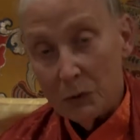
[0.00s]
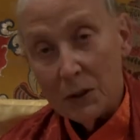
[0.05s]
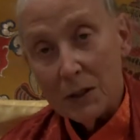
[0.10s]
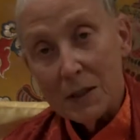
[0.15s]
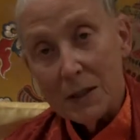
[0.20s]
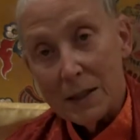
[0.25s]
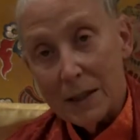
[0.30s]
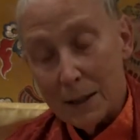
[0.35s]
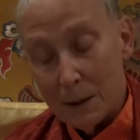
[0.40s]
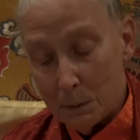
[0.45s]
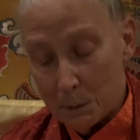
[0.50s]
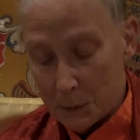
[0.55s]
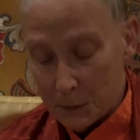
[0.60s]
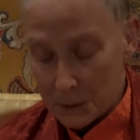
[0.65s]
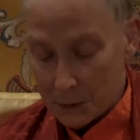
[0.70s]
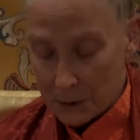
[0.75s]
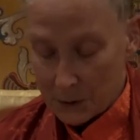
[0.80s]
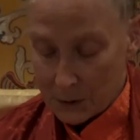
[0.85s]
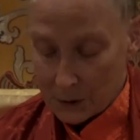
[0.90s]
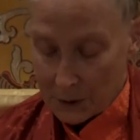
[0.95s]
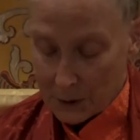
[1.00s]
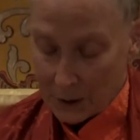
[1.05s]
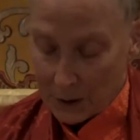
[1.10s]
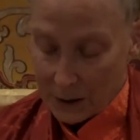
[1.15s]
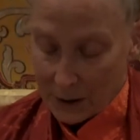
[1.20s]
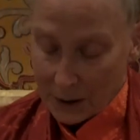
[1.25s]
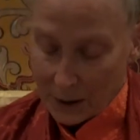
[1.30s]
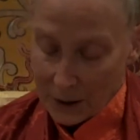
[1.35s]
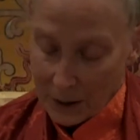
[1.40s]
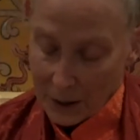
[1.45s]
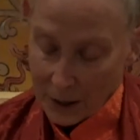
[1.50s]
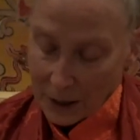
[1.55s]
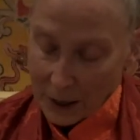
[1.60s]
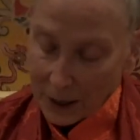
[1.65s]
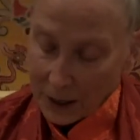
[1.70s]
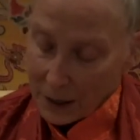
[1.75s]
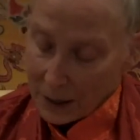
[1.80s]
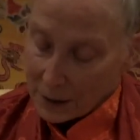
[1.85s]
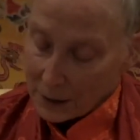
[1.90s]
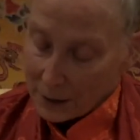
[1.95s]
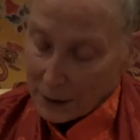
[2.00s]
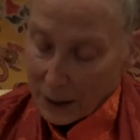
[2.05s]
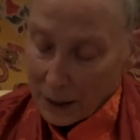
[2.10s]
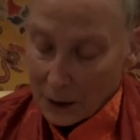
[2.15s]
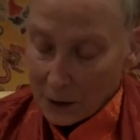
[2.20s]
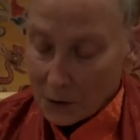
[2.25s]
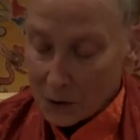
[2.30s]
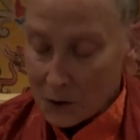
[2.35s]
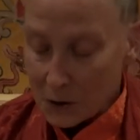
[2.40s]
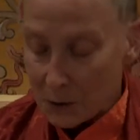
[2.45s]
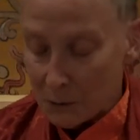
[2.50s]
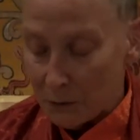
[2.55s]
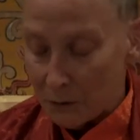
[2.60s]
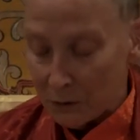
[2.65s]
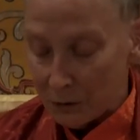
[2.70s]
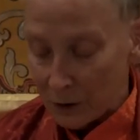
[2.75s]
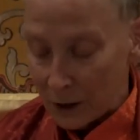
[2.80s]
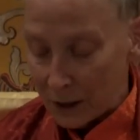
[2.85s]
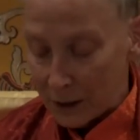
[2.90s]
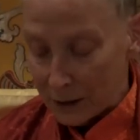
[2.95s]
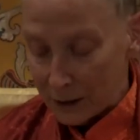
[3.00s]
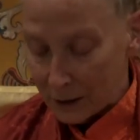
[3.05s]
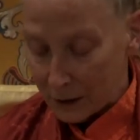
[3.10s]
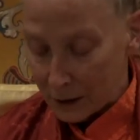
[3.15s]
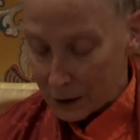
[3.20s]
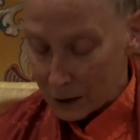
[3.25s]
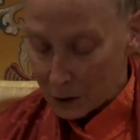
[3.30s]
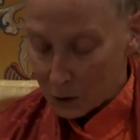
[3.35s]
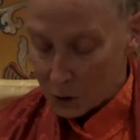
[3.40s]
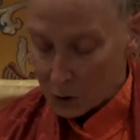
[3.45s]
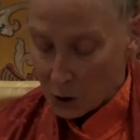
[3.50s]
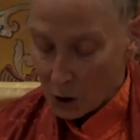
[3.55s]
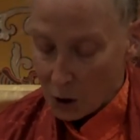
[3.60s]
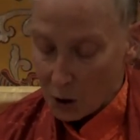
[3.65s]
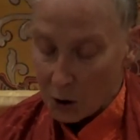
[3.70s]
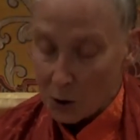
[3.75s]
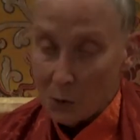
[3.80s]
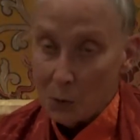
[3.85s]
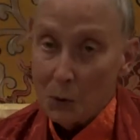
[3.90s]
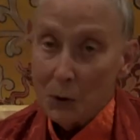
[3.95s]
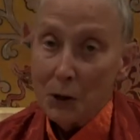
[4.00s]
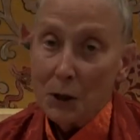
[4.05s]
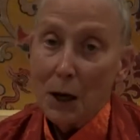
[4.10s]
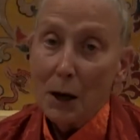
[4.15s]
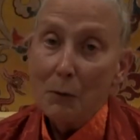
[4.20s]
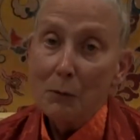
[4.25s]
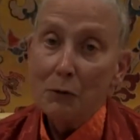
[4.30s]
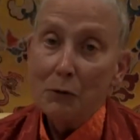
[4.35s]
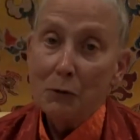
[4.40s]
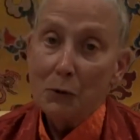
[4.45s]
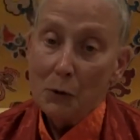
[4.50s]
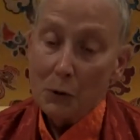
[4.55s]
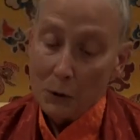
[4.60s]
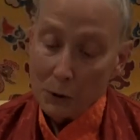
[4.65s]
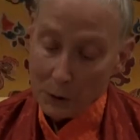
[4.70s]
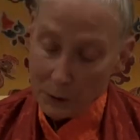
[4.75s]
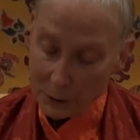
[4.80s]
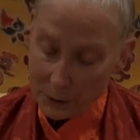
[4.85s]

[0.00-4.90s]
his lips, and at length some faint little song would come forth.